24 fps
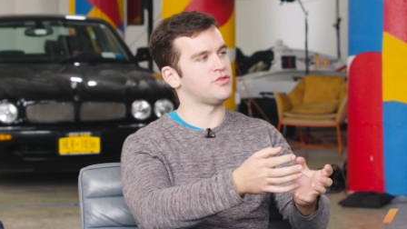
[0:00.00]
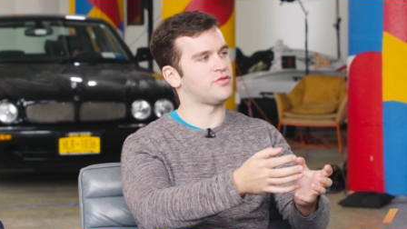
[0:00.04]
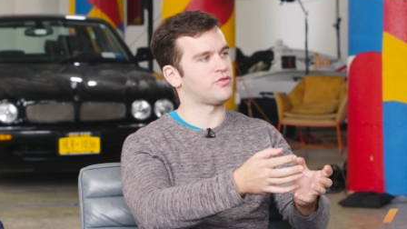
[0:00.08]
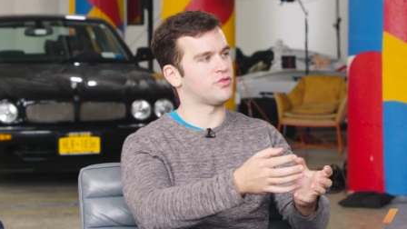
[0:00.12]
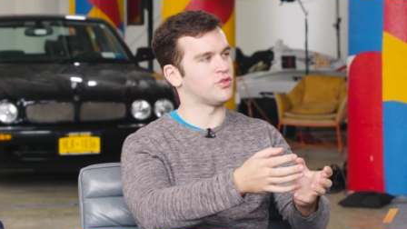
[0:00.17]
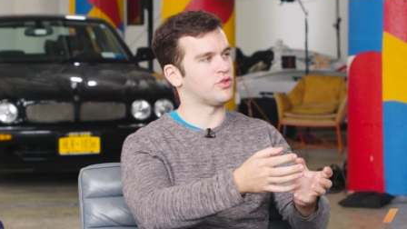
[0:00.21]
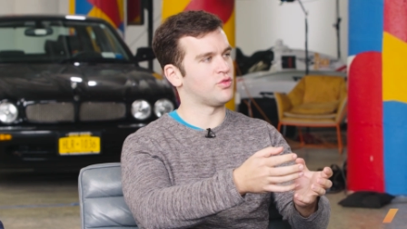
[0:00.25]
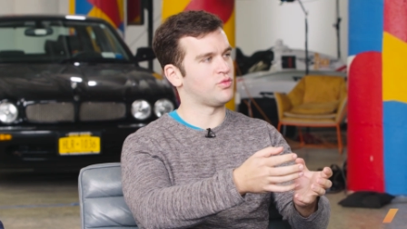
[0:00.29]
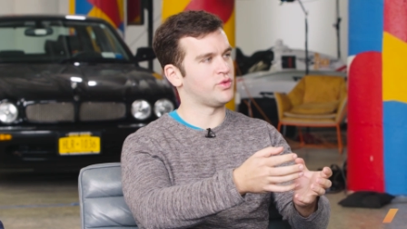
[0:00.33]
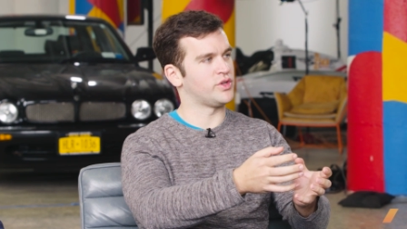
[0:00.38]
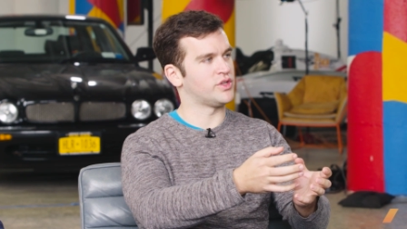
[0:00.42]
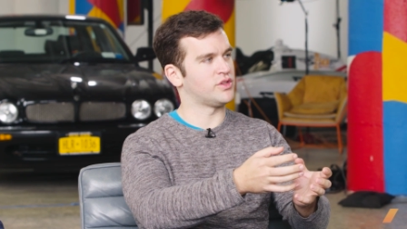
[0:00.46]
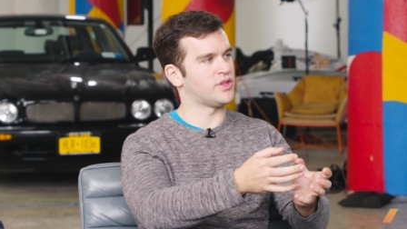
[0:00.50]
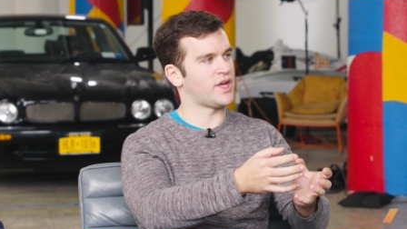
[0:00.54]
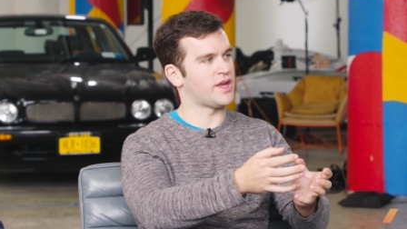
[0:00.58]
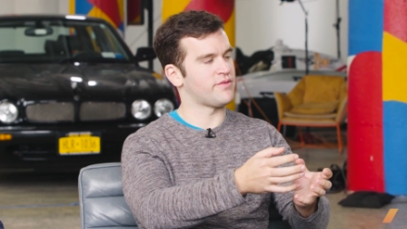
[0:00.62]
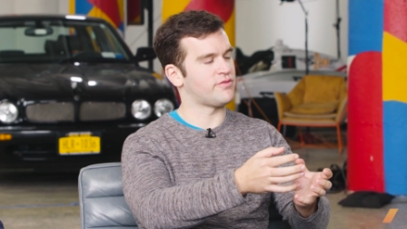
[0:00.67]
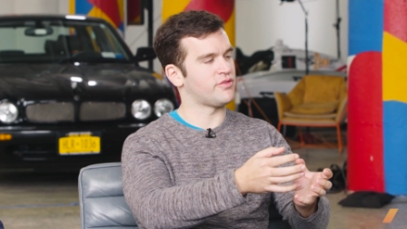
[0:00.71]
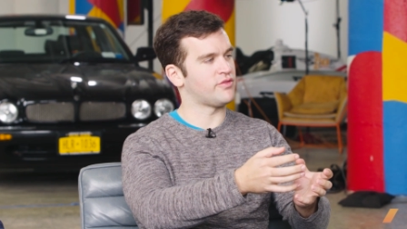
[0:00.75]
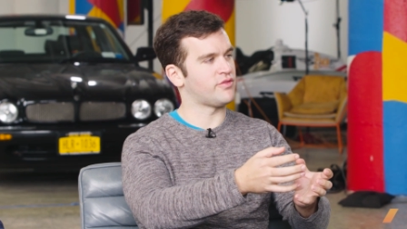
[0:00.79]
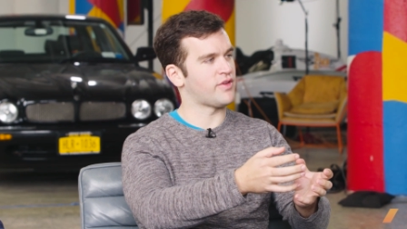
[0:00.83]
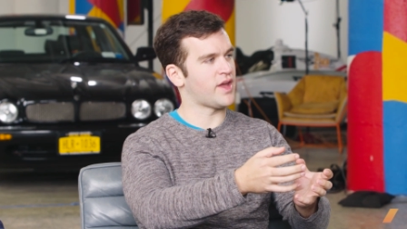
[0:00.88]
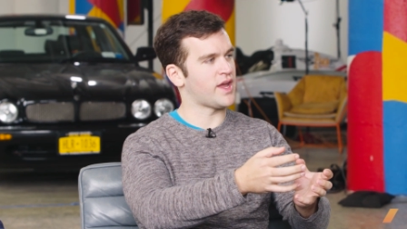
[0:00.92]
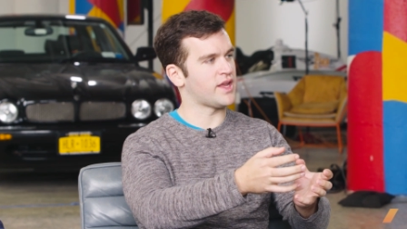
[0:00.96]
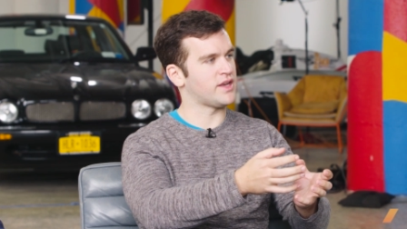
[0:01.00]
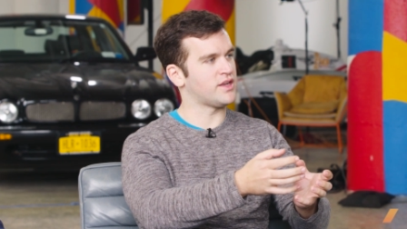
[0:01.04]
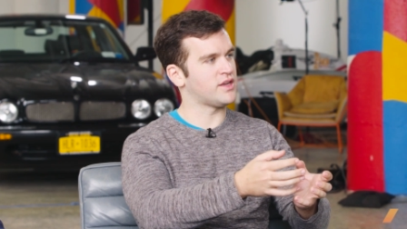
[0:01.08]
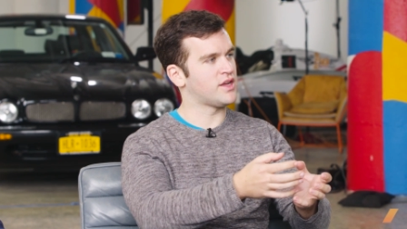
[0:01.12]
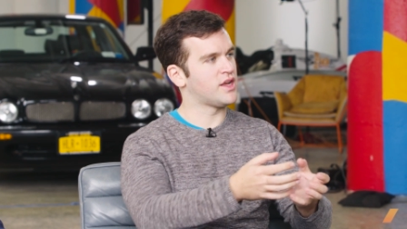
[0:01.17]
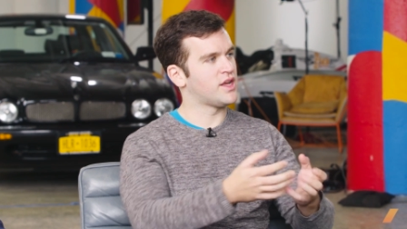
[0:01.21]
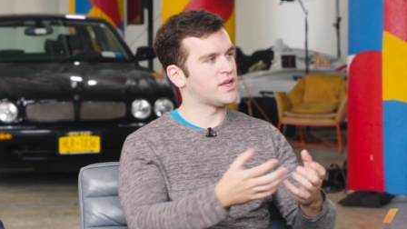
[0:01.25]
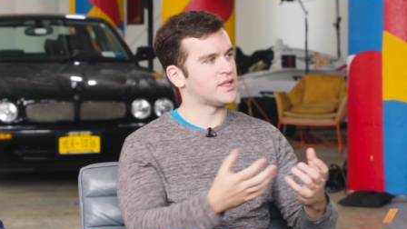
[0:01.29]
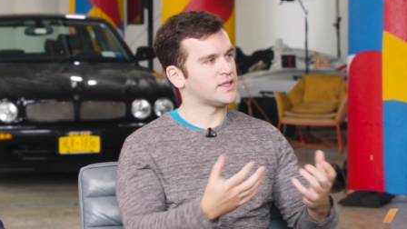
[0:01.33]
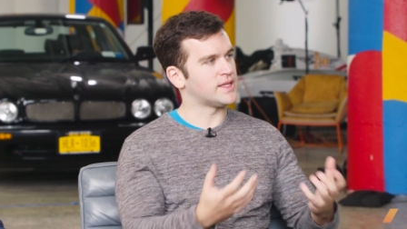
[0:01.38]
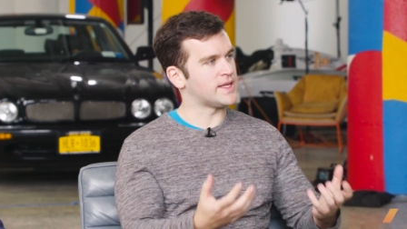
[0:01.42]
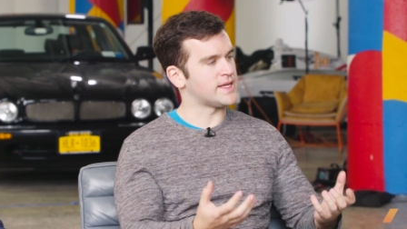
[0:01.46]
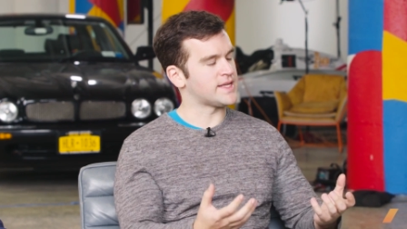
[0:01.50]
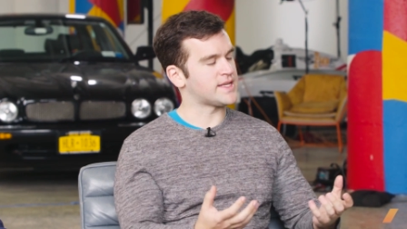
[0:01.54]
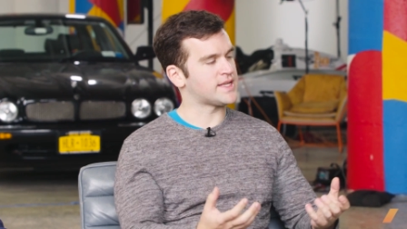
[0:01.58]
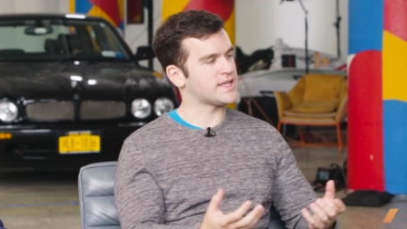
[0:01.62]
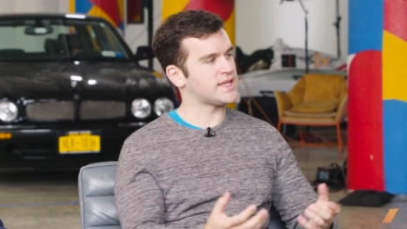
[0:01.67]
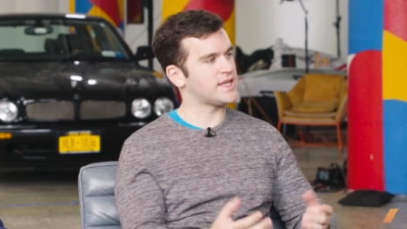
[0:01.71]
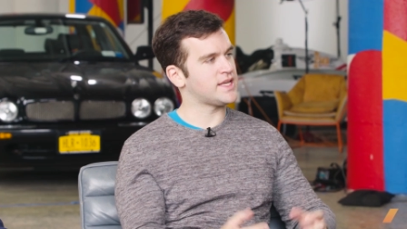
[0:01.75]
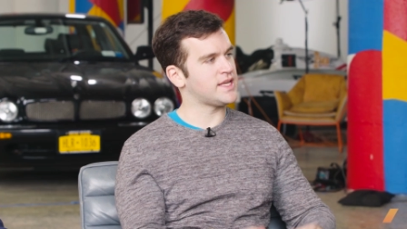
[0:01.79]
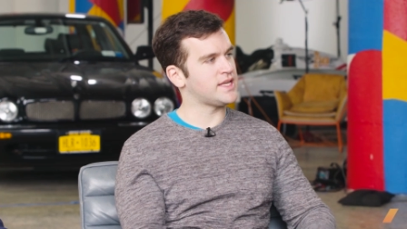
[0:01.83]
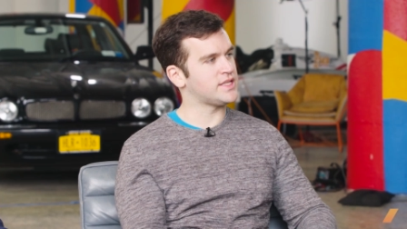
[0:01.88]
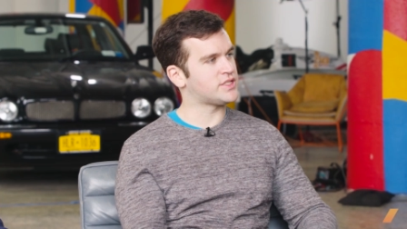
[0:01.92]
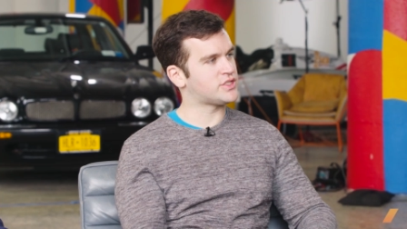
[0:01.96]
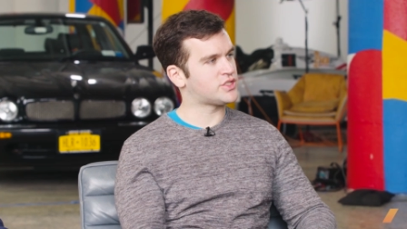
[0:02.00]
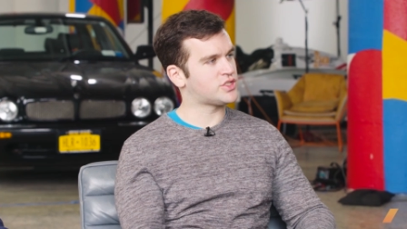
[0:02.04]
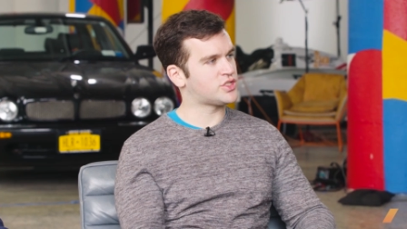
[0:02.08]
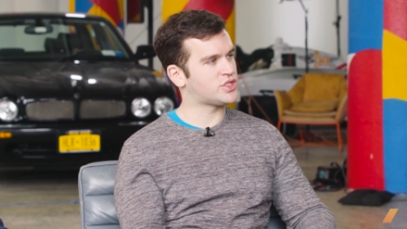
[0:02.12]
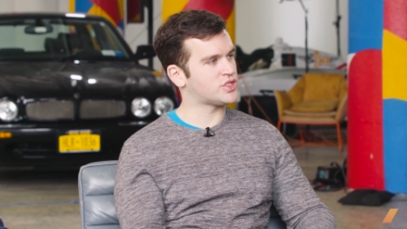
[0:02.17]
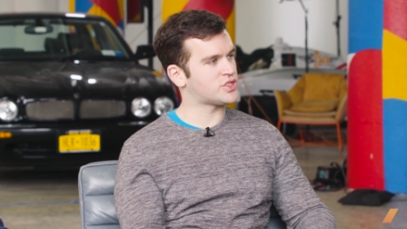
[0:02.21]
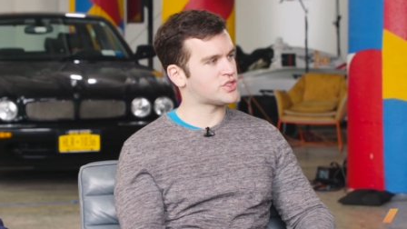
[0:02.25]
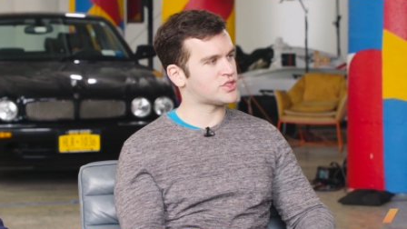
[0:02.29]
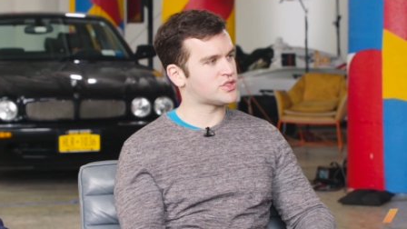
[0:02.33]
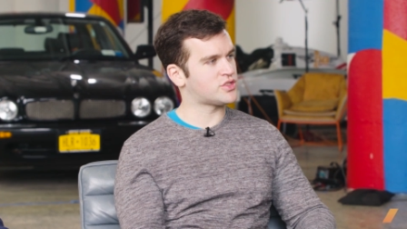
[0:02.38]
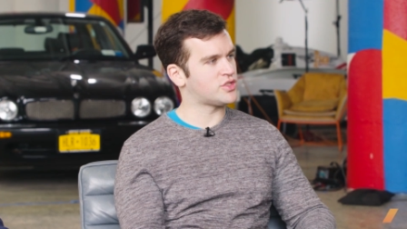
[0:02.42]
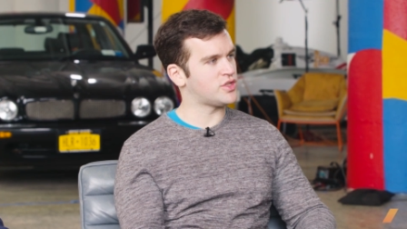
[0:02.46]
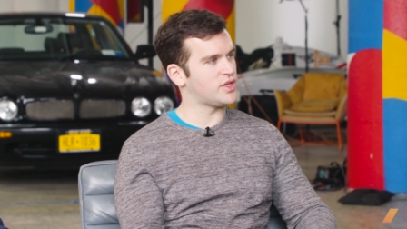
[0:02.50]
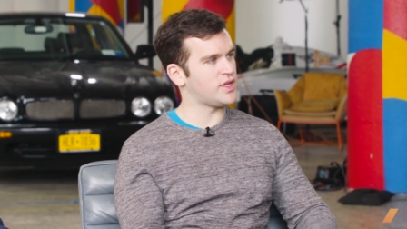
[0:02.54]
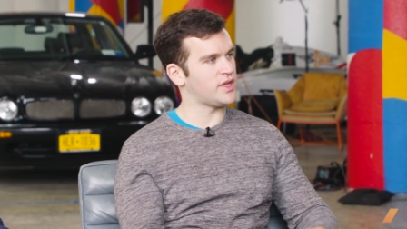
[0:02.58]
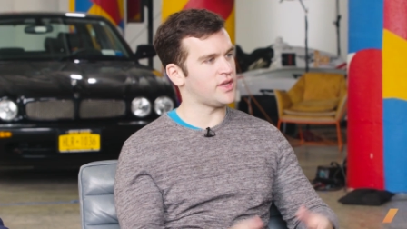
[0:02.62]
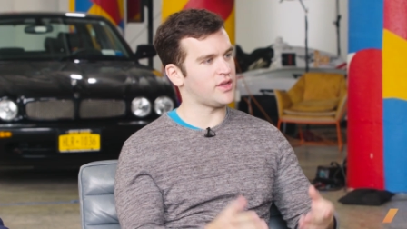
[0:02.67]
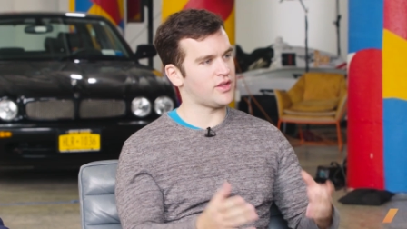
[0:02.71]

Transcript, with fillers: you for a real life event. Right. Like it's just